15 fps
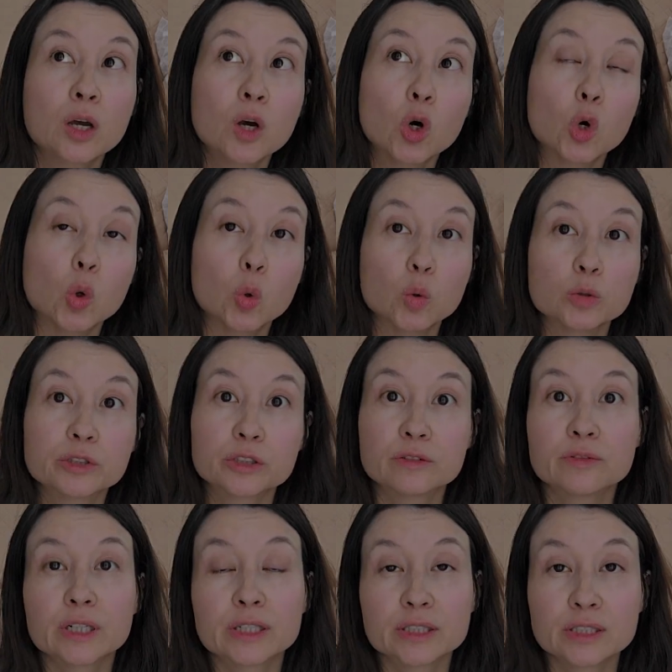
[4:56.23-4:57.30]
older
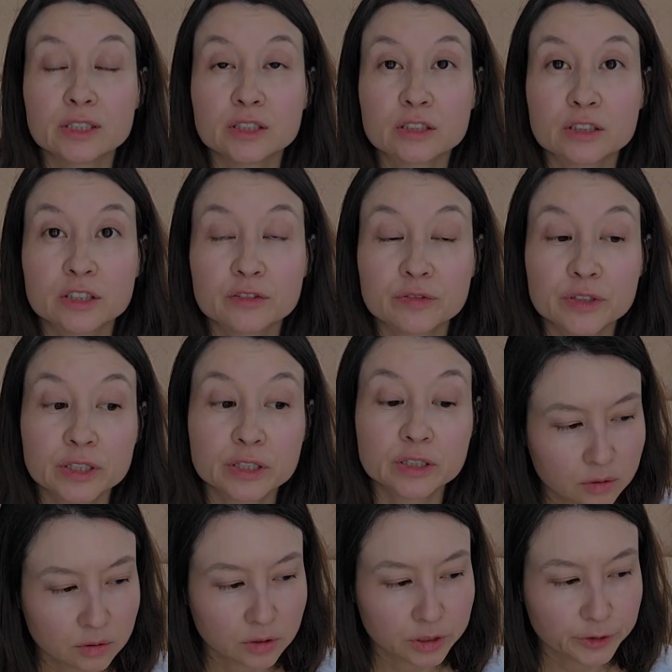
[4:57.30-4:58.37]
vaccine
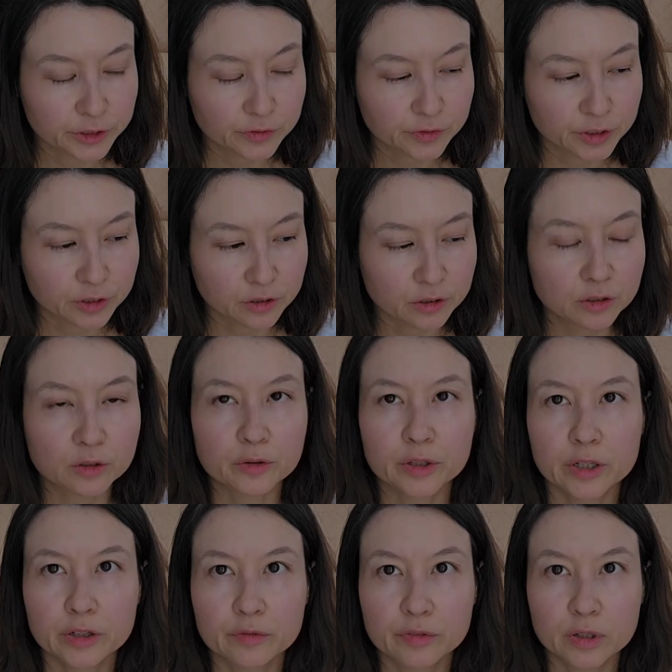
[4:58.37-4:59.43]
certificate, it was for Kuro. They
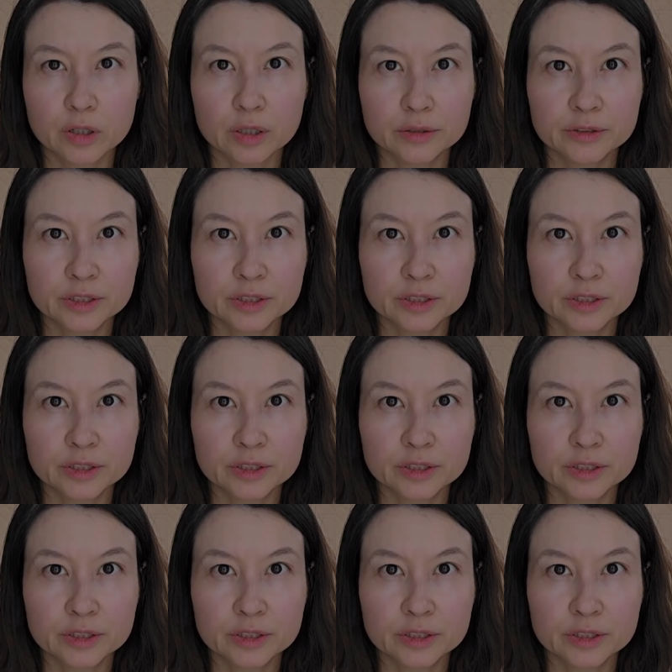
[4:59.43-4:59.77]
had forgotten to